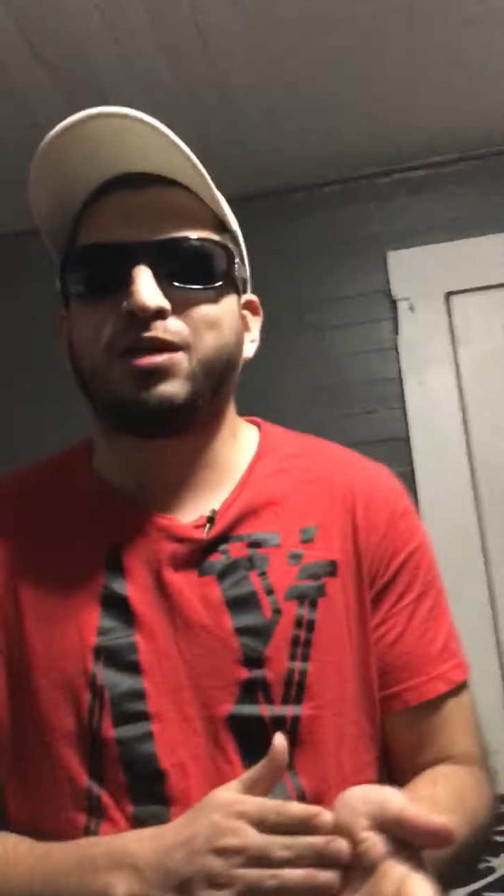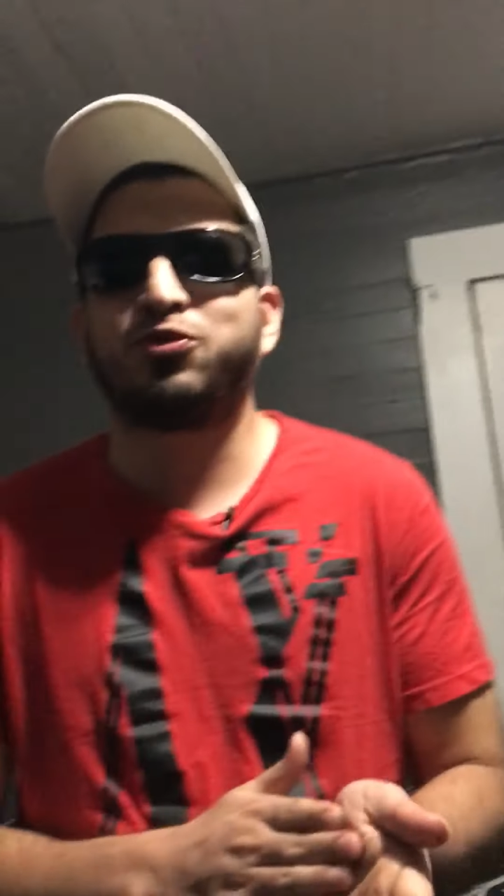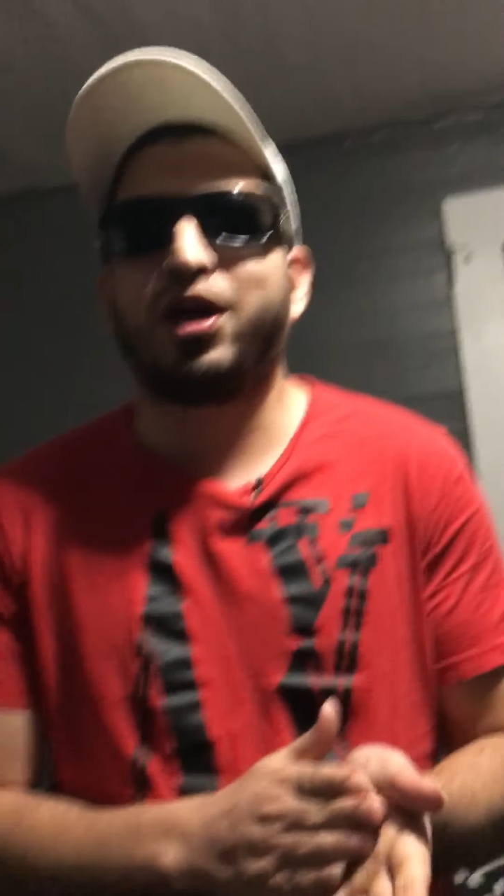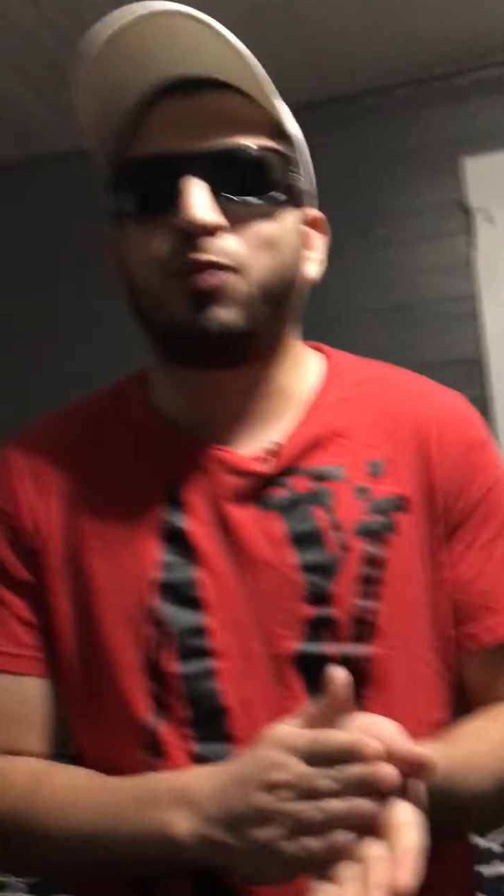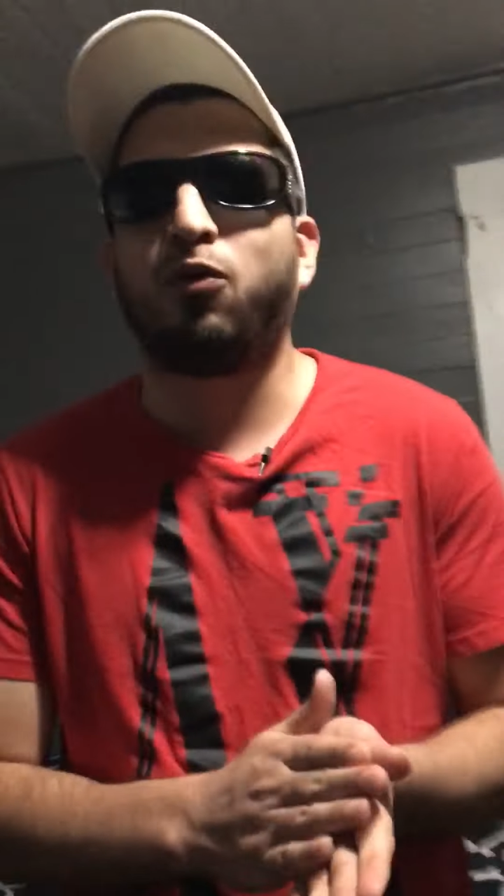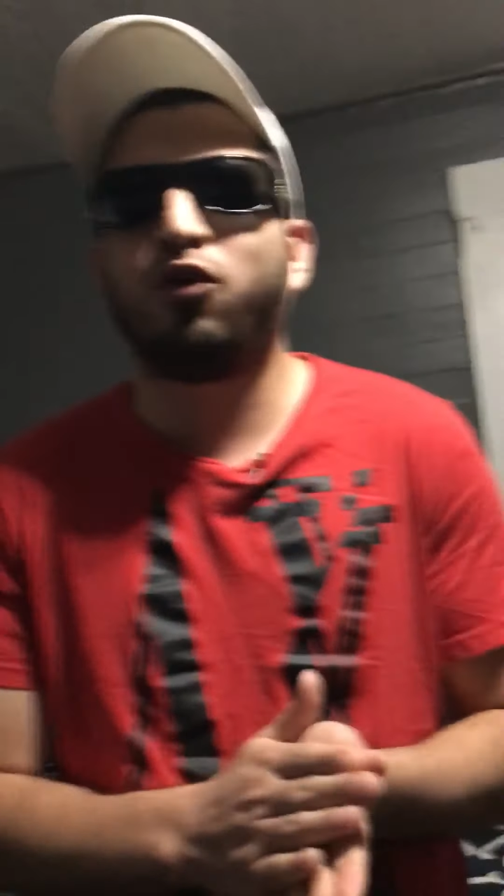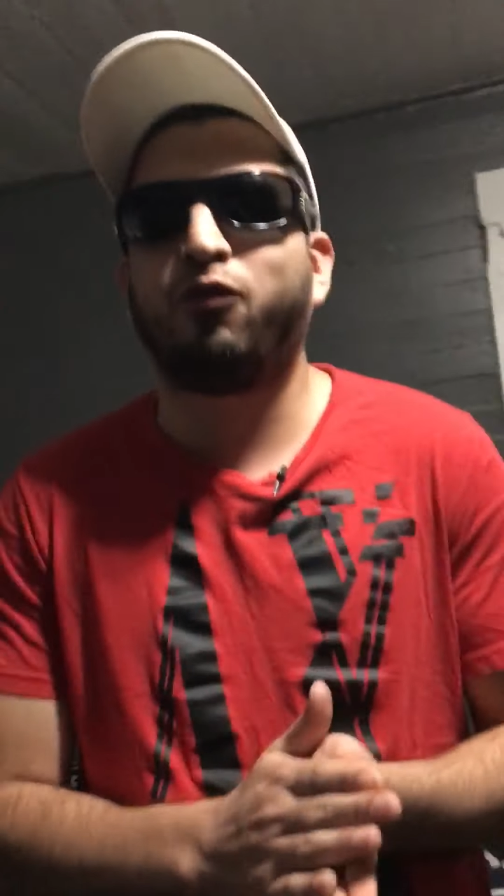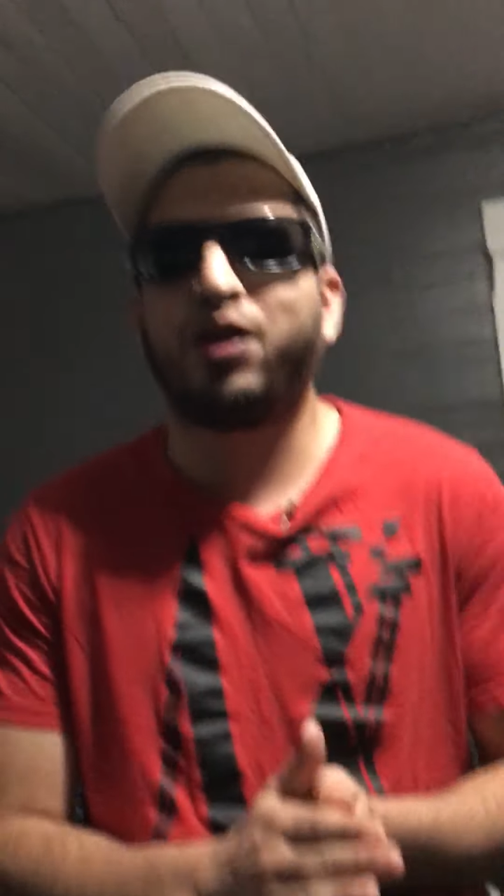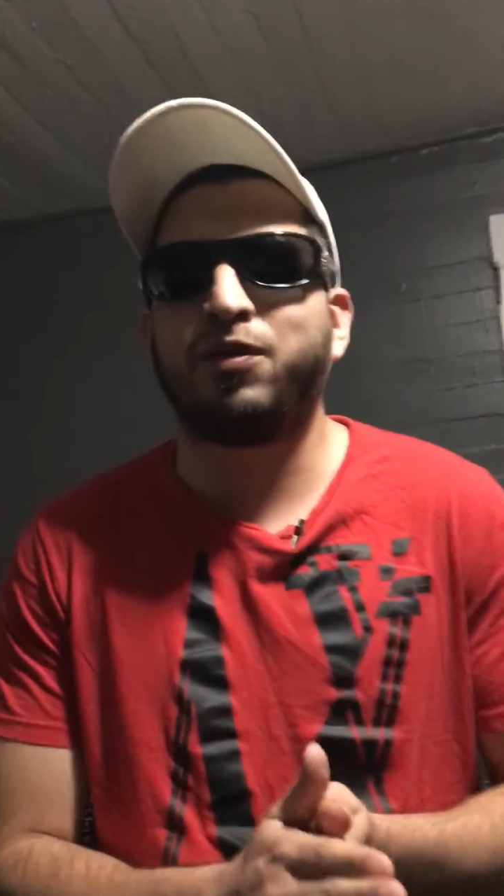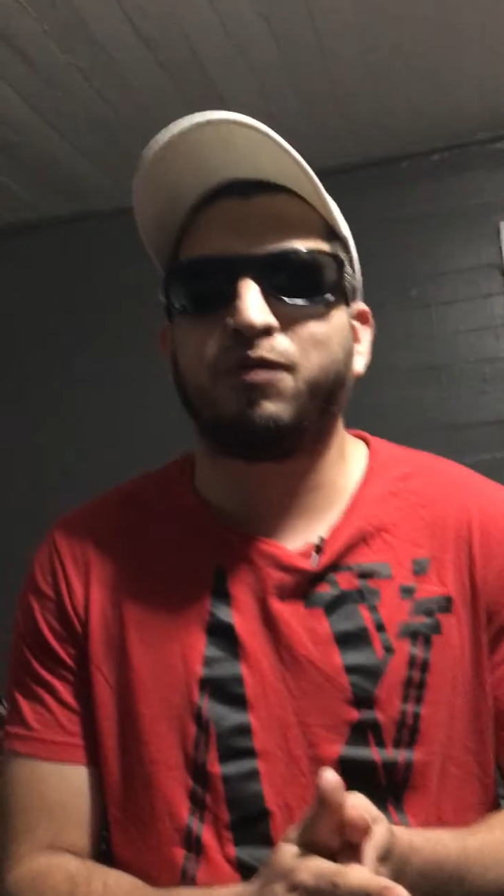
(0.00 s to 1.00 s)
I'm trying to
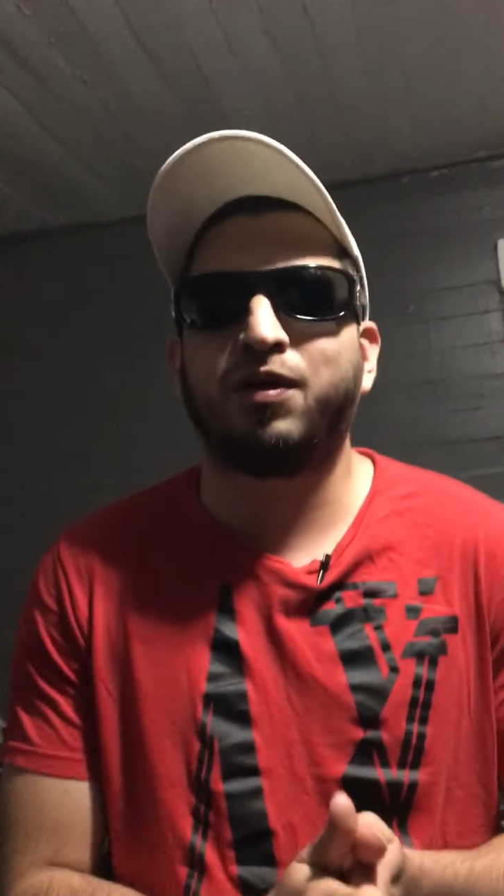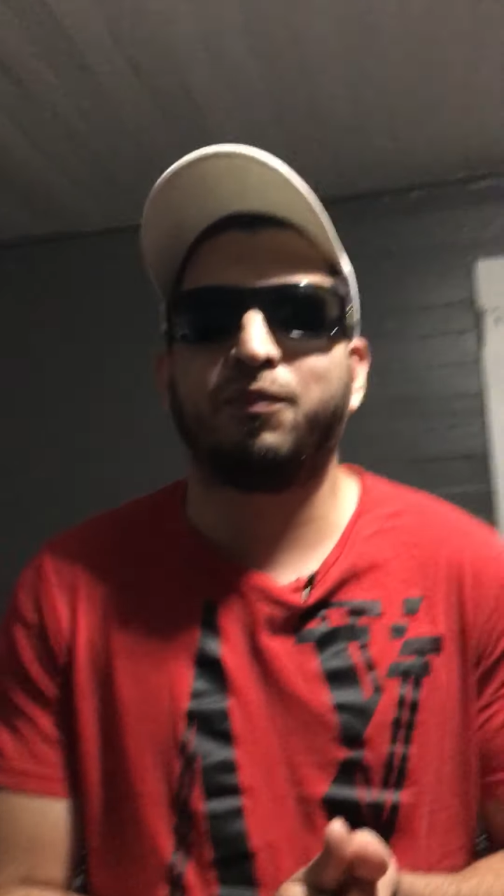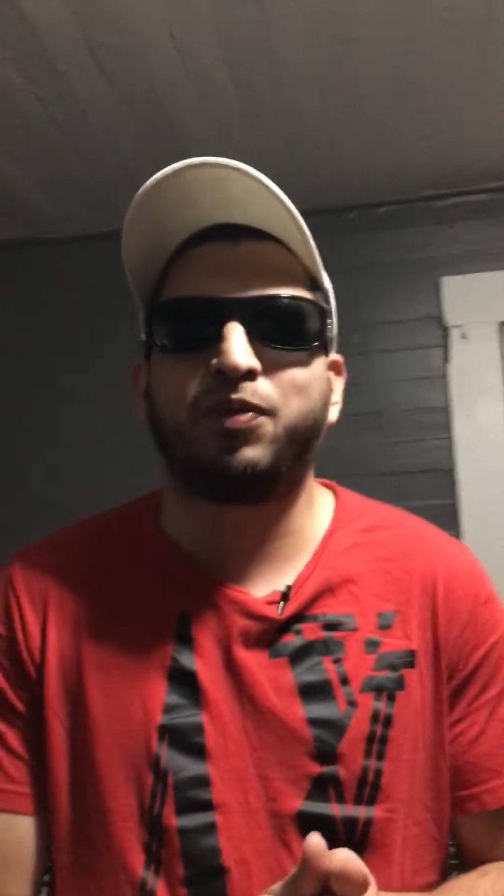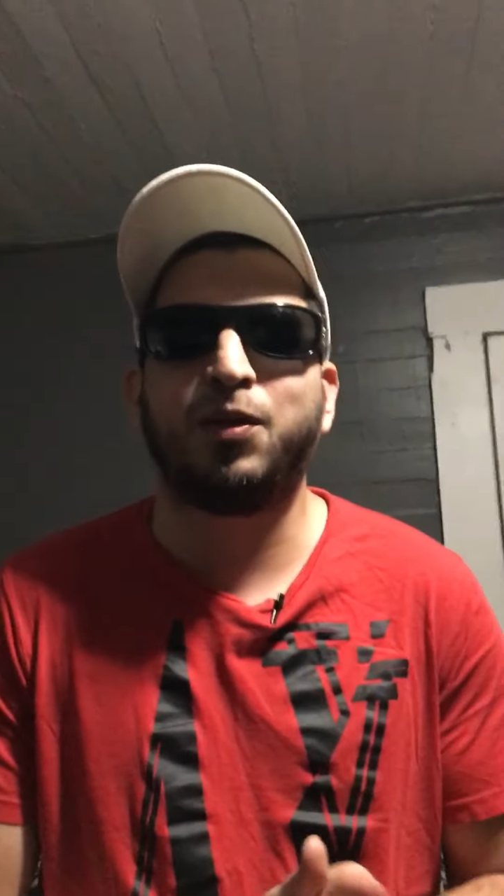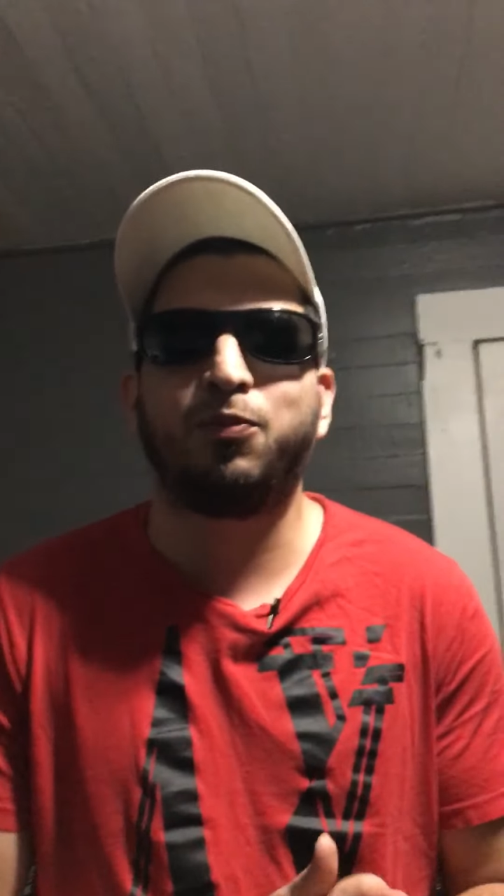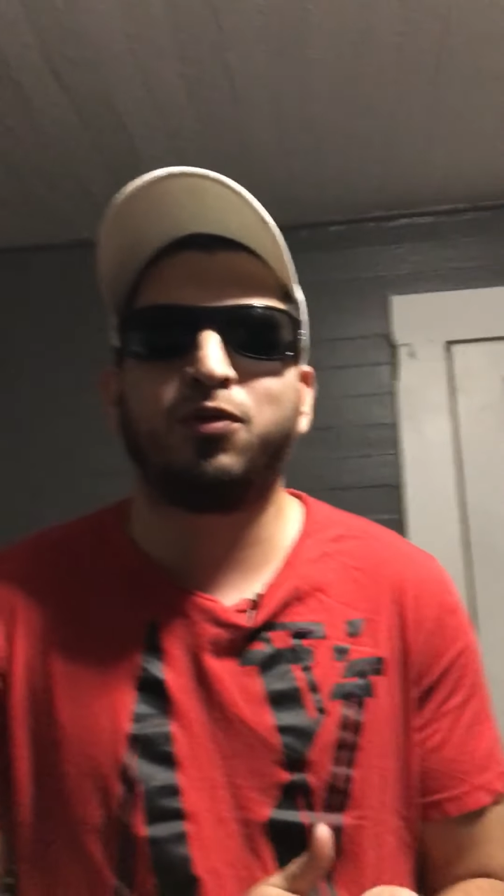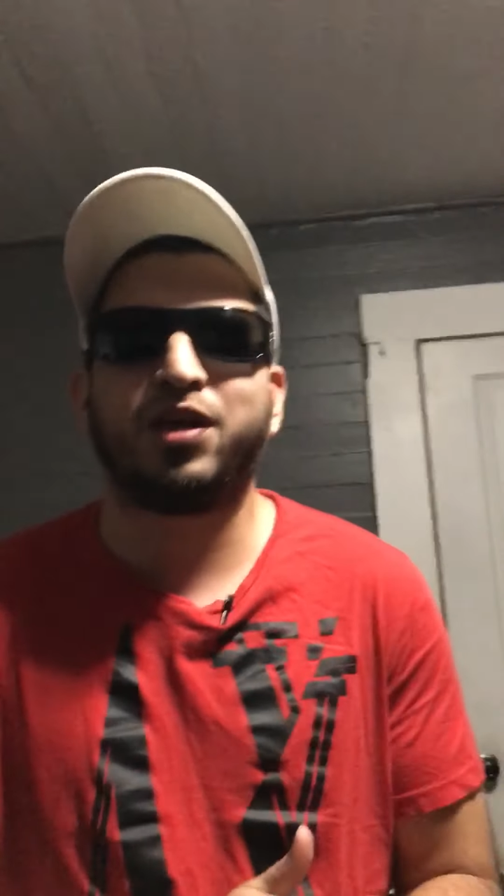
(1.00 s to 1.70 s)
motivate people,